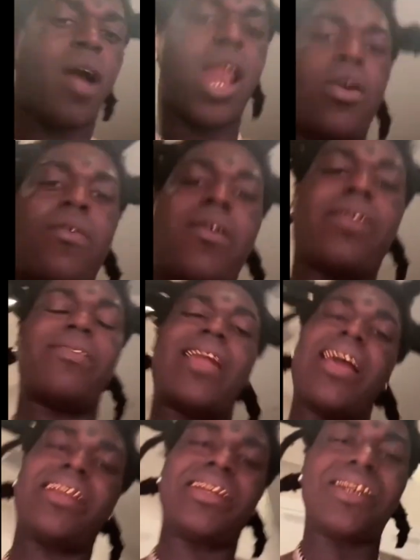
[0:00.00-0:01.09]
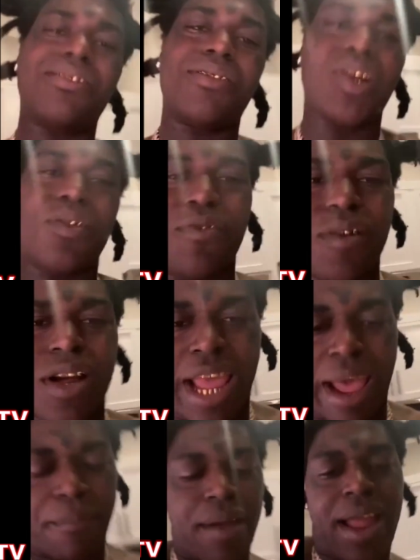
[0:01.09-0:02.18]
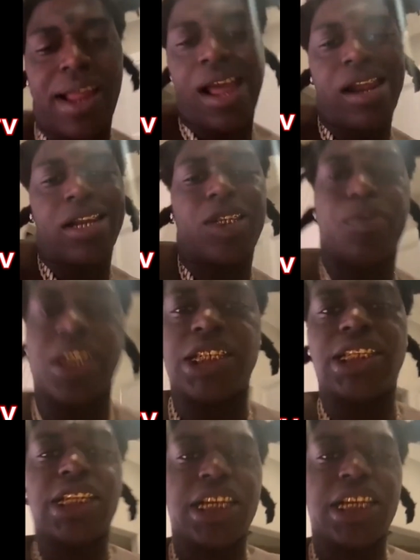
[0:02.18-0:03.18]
probably wondering, like, damn, what the fuck happened? I ain't gotta explain